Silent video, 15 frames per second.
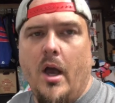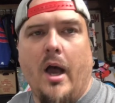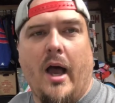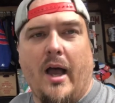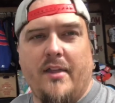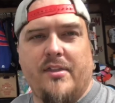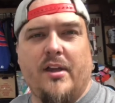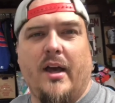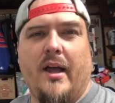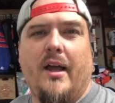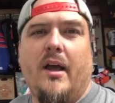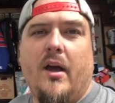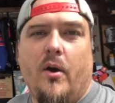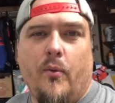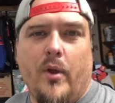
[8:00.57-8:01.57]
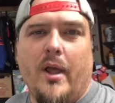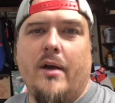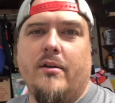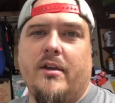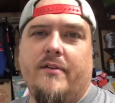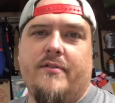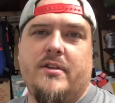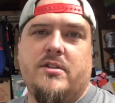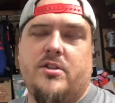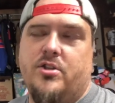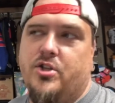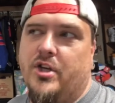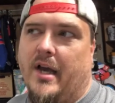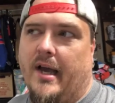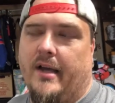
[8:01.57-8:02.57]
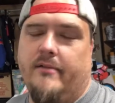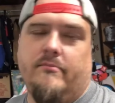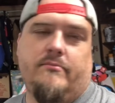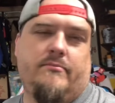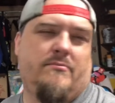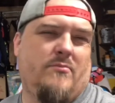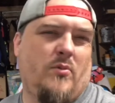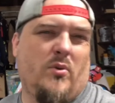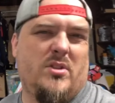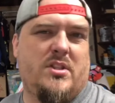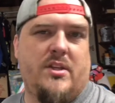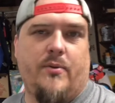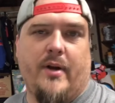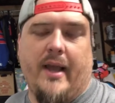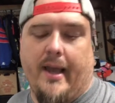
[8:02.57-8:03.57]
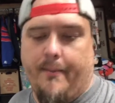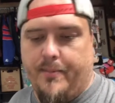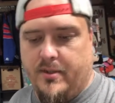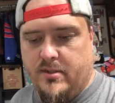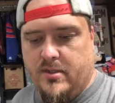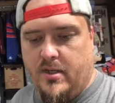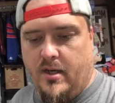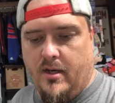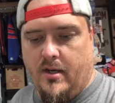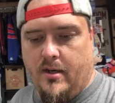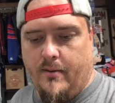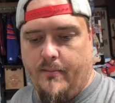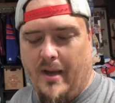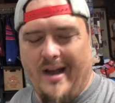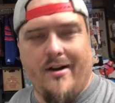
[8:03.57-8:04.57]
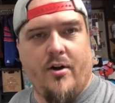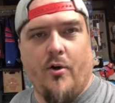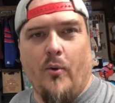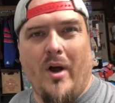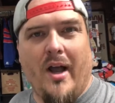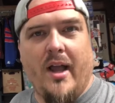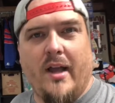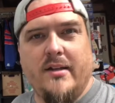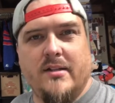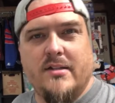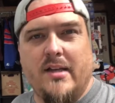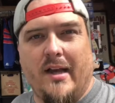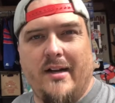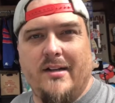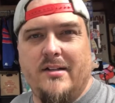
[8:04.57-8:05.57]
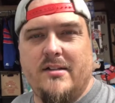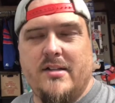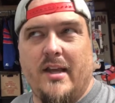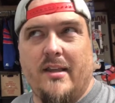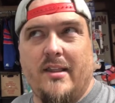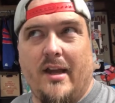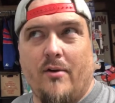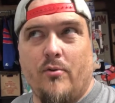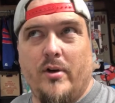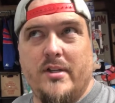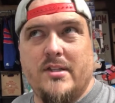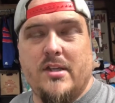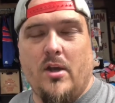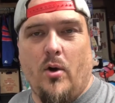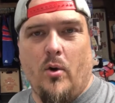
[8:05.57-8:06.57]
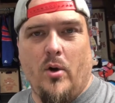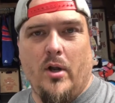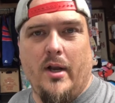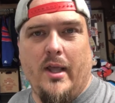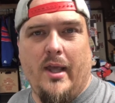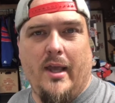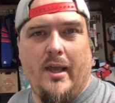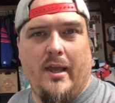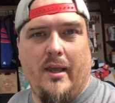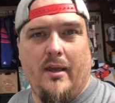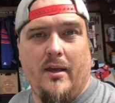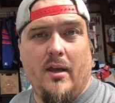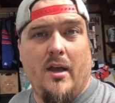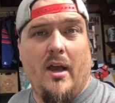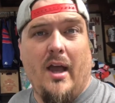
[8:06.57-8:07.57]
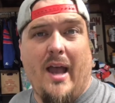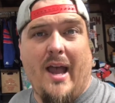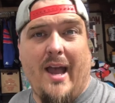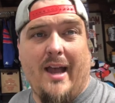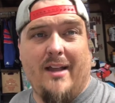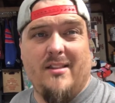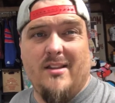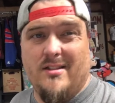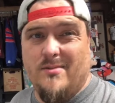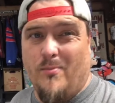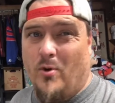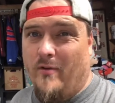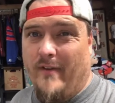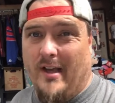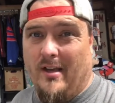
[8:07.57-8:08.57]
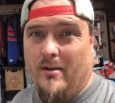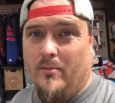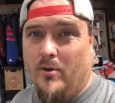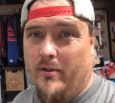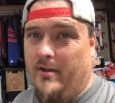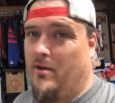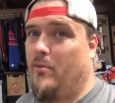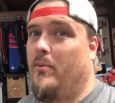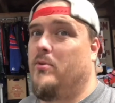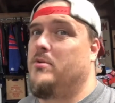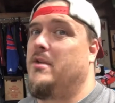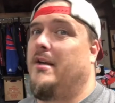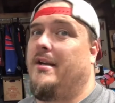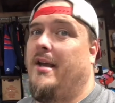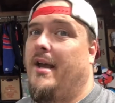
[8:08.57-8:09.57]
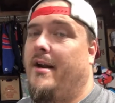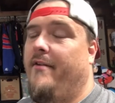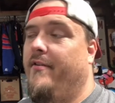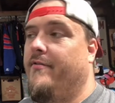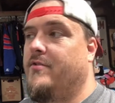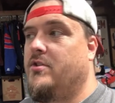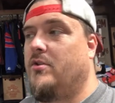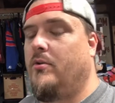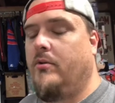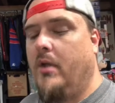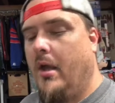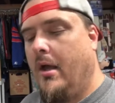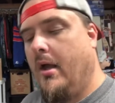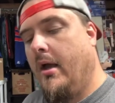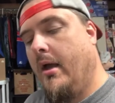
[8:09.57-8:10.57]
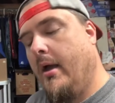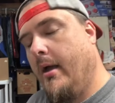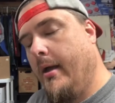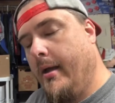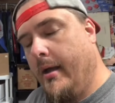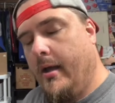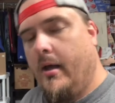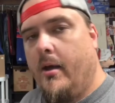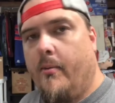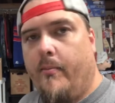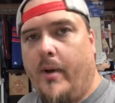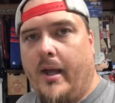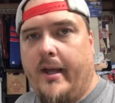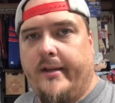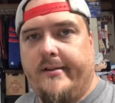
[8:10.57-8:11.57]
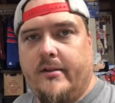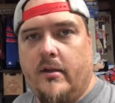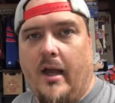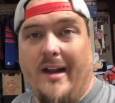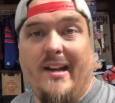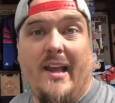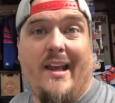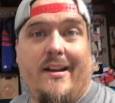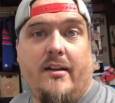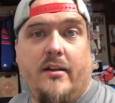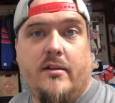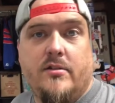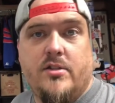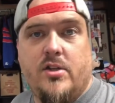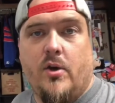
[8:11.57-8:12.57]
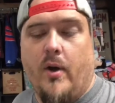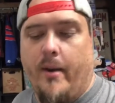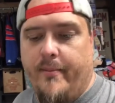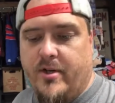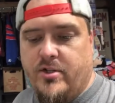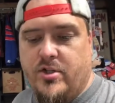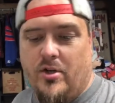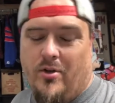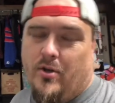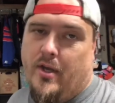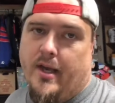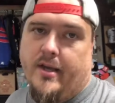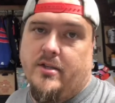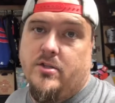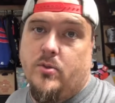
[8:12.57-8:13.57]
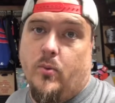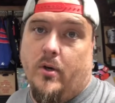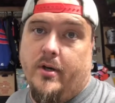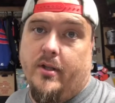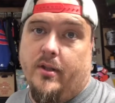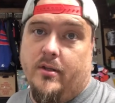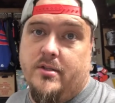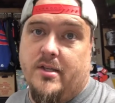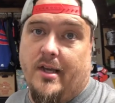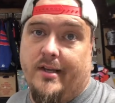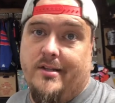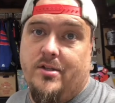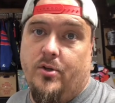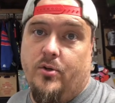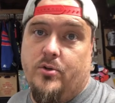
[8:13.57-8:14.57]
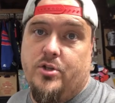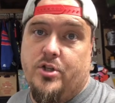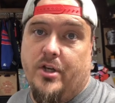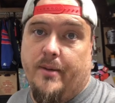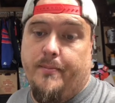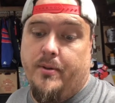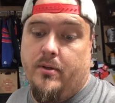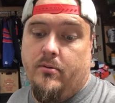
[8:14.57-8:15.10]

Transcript: I thought, well, I'll give this a shot. We'll see what happens. Um, I don't know why I decided to take that risk on a hat that's more valuable than almost any hat I've ever sold, but I did. So I'm going to show you guys what it looks like to ship